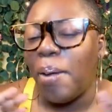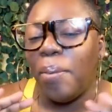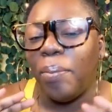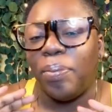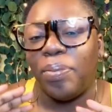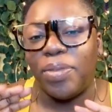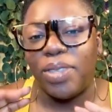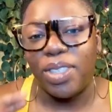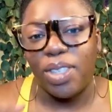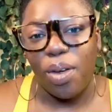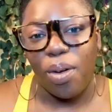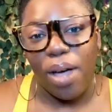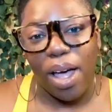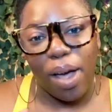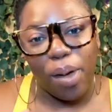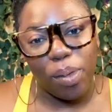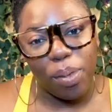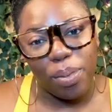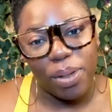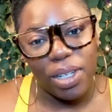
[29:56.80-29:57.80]
So
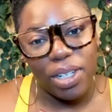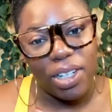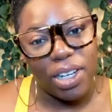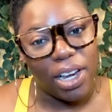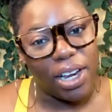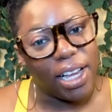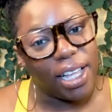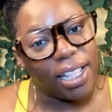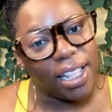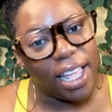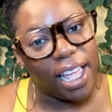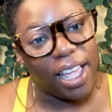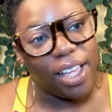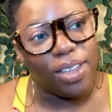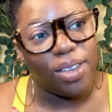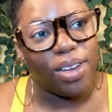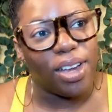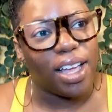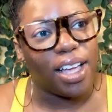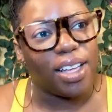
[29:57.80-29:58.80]
I will be sharing that.
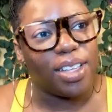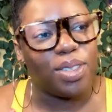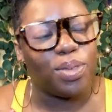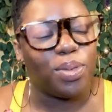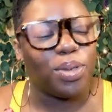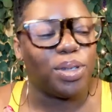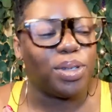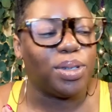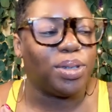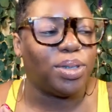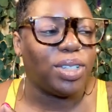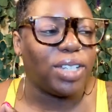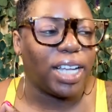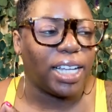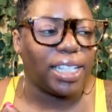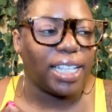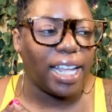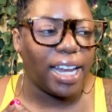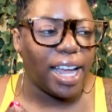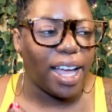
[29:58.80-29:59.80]
You guys will
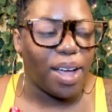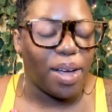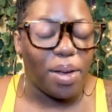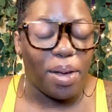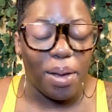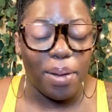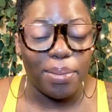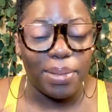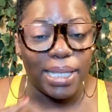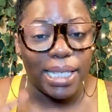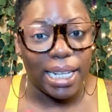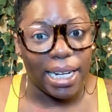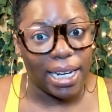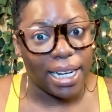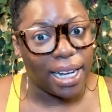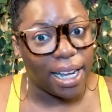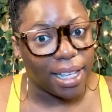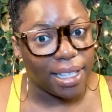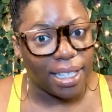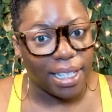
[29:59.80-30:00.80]
check that out. I'm sending
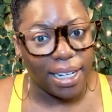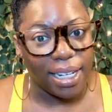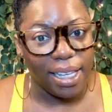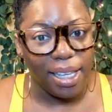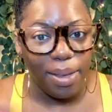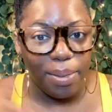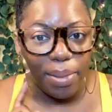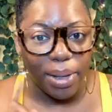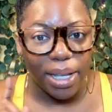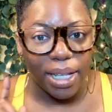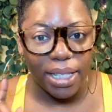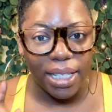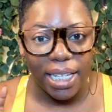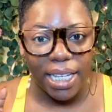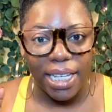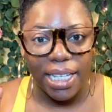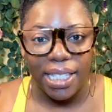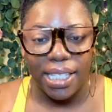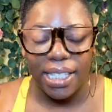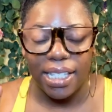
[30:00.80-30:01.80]
it out to the email
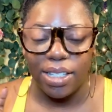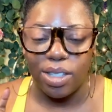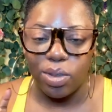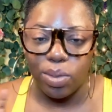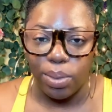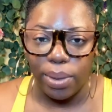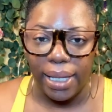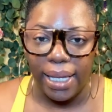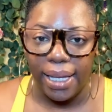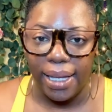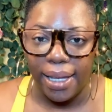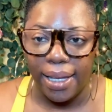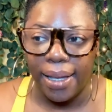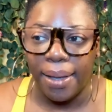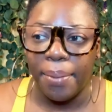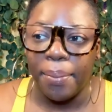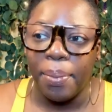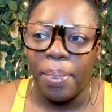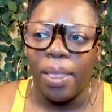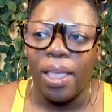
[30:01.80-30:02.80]
list this week.